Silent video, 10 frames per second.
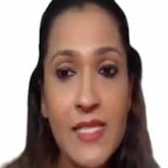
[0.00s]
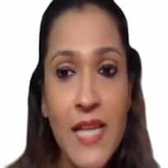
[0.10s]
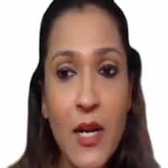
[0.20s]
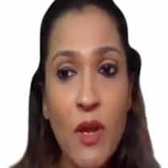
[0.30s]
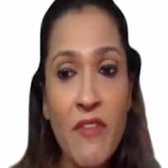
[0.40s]

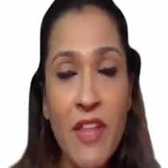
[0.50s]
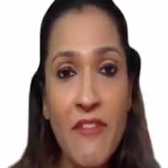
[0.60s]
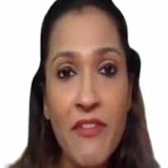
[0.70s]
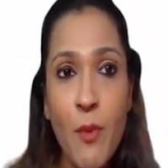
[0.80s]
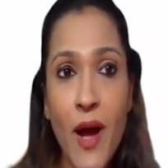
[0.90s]
Is that okay with
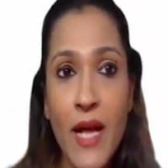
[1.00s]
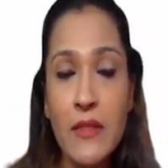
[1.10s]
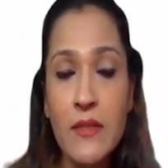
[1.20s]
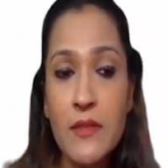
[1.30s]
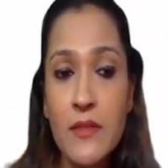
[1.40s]

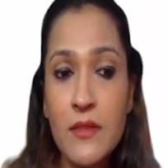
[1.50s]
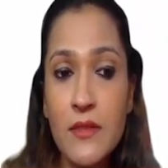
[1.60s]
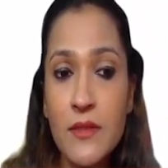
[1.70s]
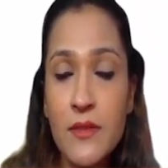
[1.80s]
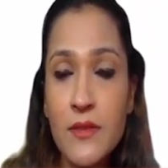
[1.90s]
everyone?
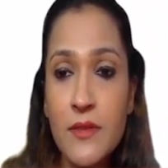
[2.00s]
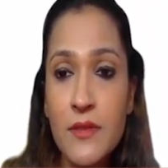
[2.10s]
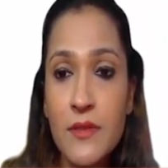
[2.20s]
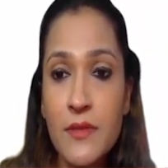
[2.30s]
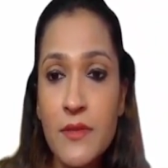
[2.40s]

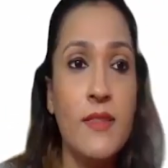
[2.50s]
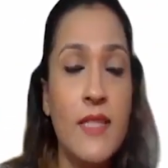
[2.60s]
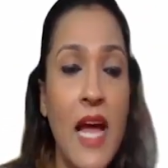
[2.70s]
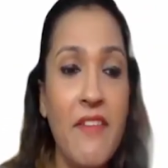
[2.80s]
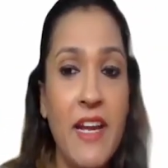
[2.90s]

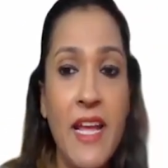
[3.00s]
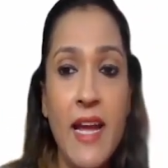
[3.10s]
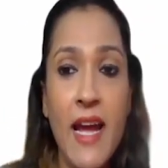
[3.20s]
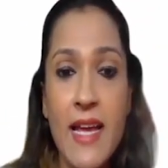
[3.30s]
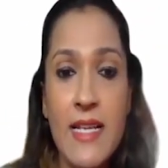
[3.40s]
Done
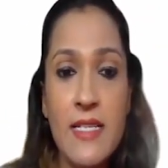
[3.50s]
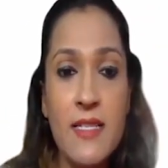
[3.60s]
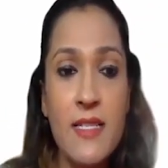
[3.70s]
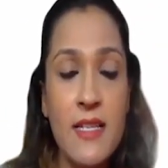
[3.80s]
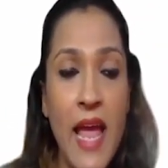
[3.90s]
reading,
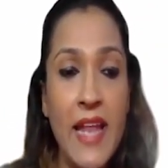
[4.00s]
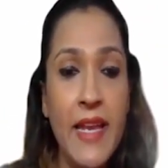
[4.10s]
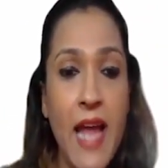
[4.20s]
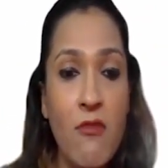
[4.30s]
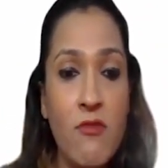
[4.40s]
guys?
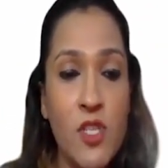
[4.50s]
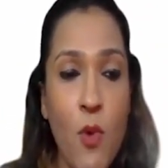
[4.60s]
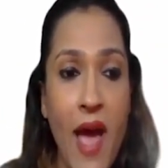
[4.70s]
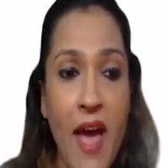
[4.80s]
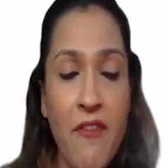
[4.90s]
Any doubts
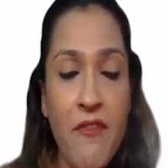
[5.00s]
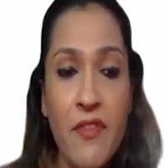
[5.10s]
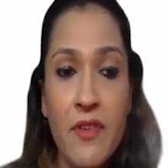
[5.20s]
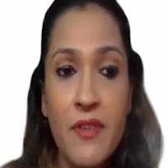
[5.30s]
you have?